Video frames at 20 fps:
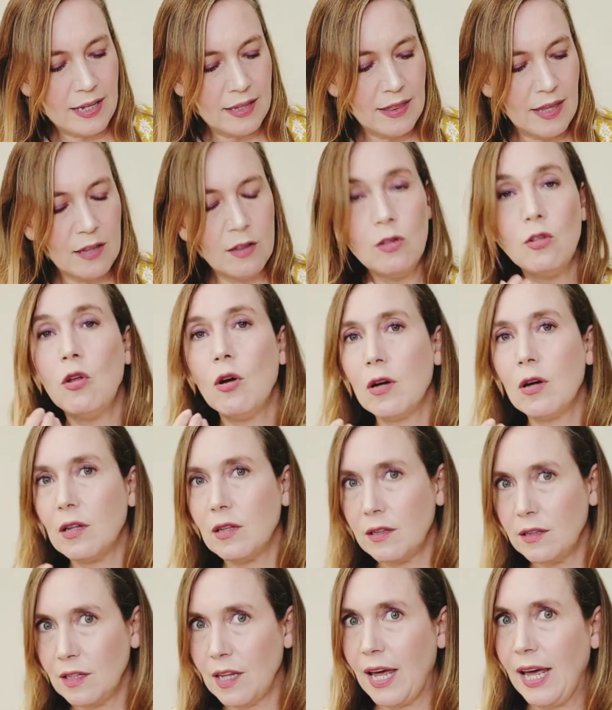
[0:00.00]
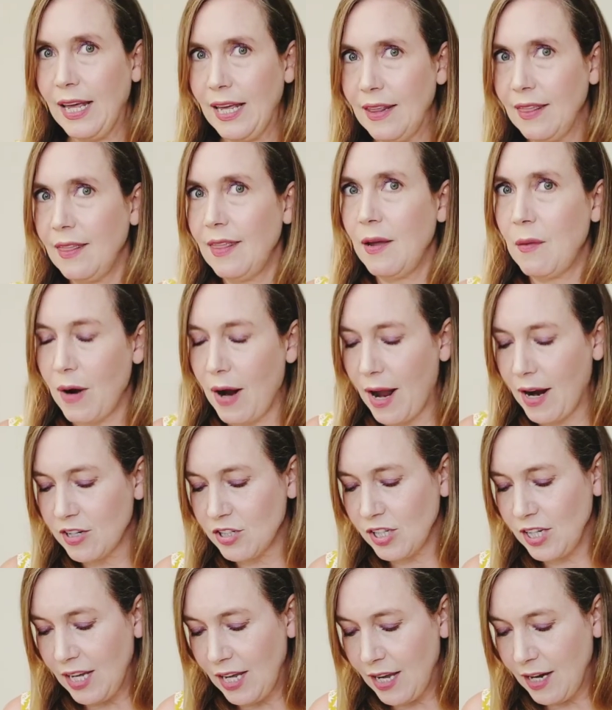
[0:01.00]
they look like they were
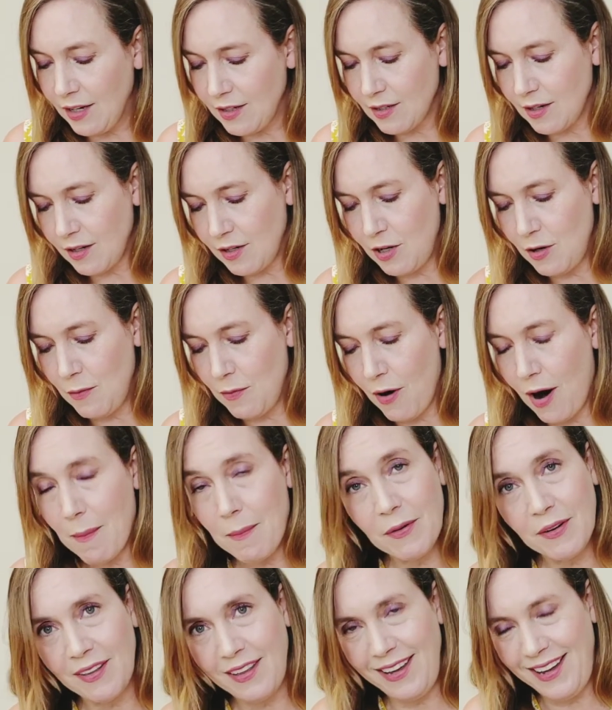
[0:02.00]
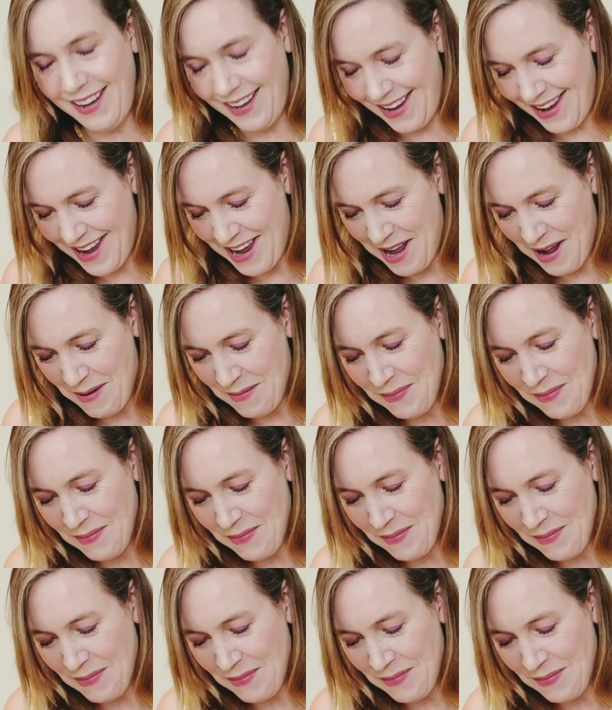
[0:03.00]
actually inked on you properly